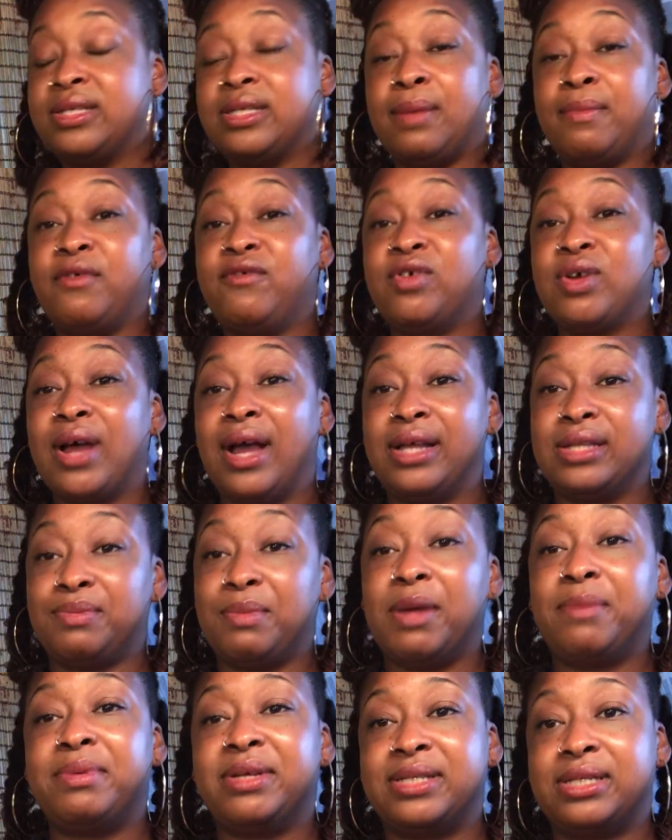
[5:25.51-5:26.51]
Some of you guys
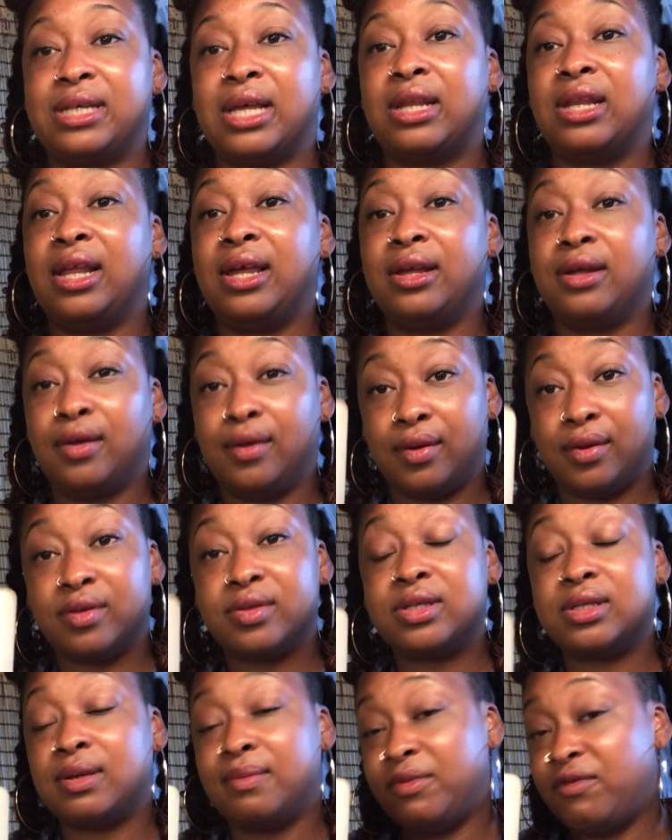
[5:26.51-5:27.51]
might be settling.
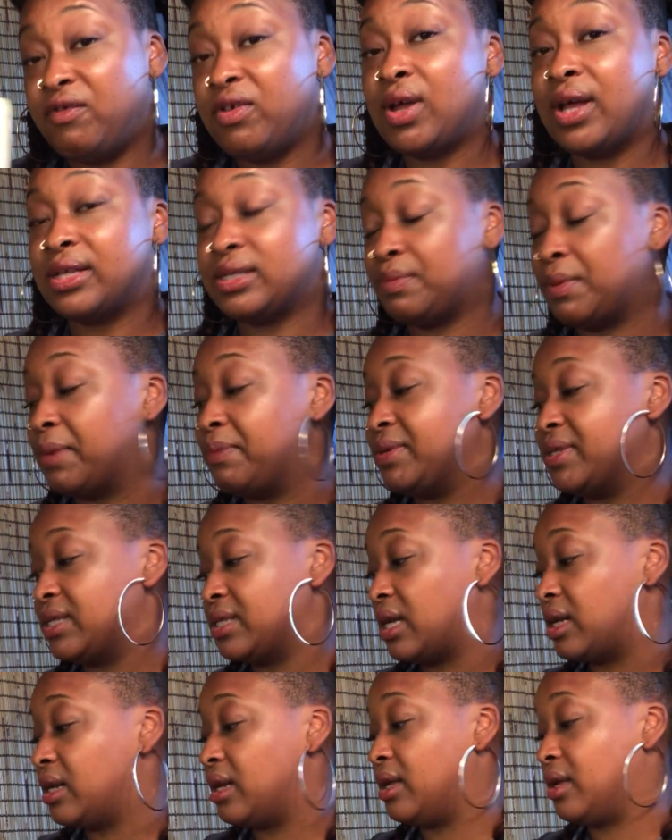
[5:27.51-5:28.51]
Some of you guys might be
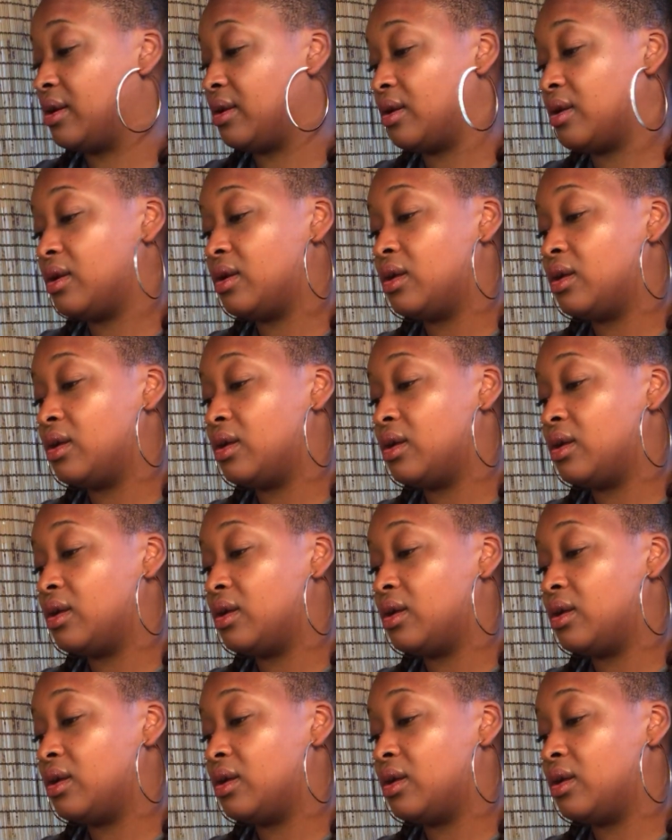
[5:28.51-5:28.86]
settling.